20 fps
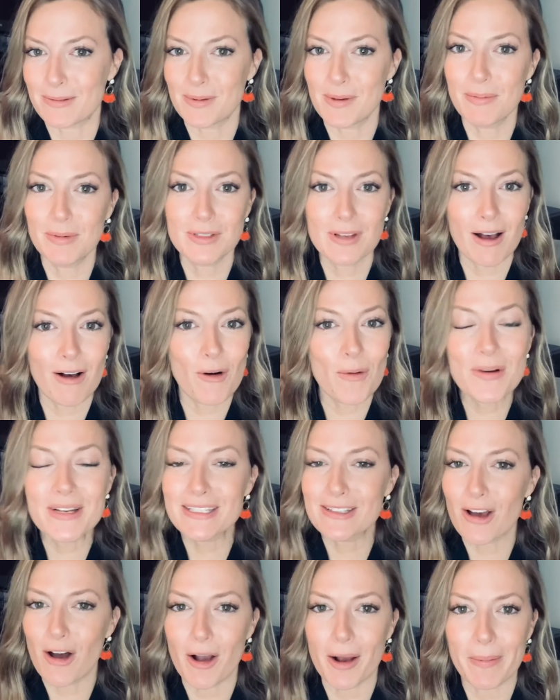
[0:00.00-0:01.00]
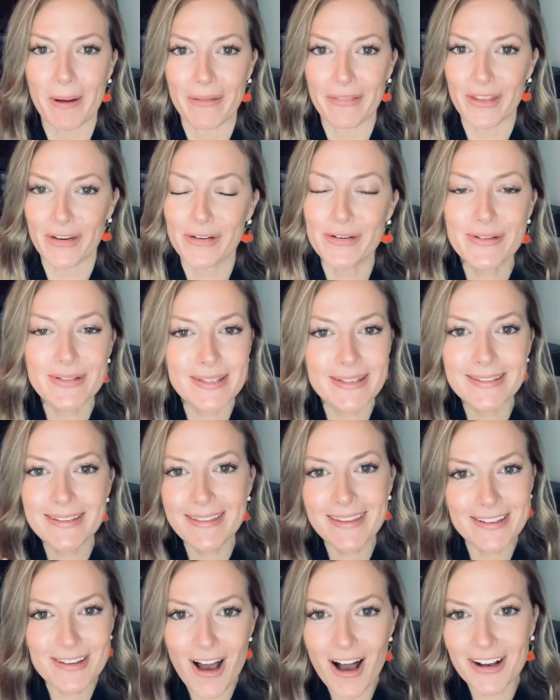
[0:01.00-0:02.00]
People talk, always talk about the nurses and the
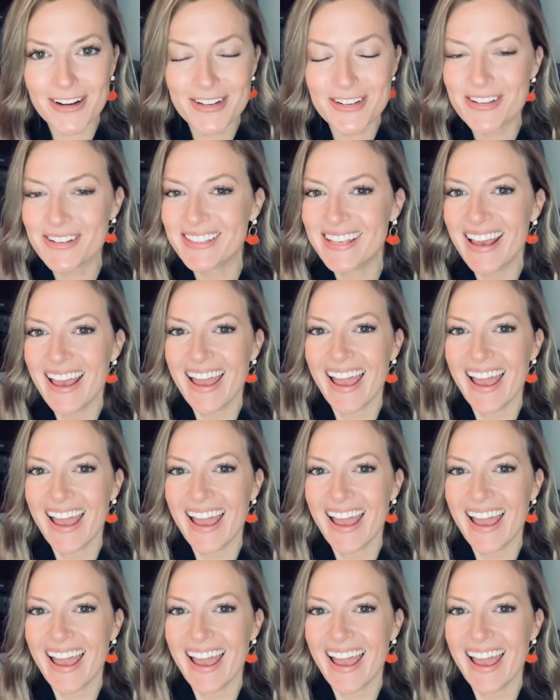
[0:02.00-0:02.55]
doctors,